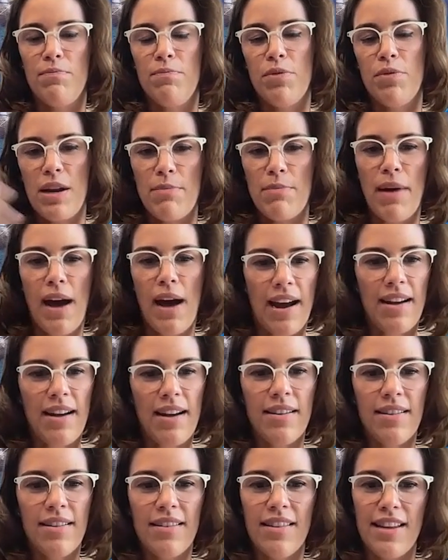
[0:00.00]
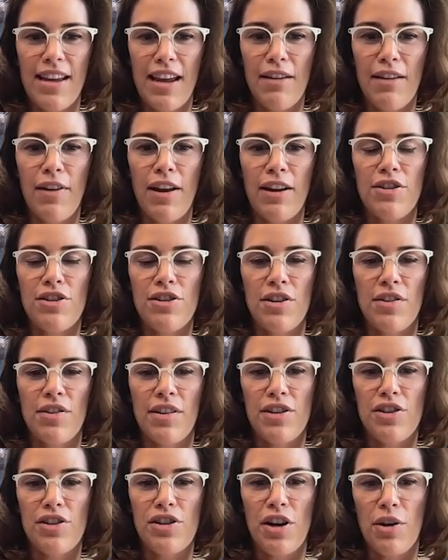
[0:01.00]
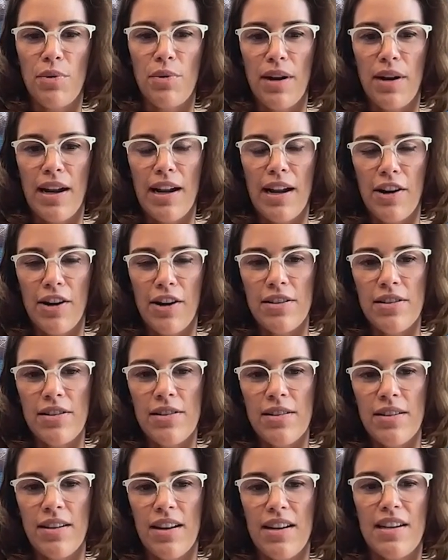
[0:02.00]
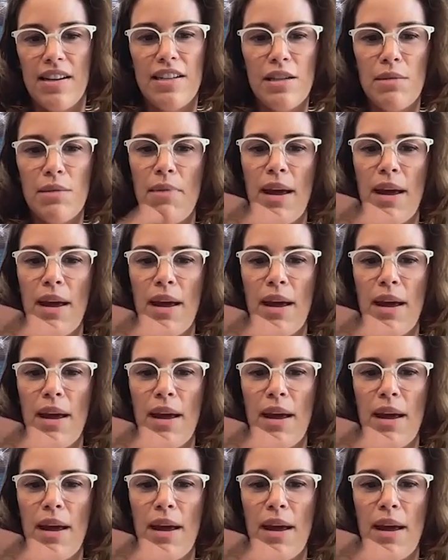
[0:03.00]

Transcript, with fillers: bring back the adventure and share what I learned. And it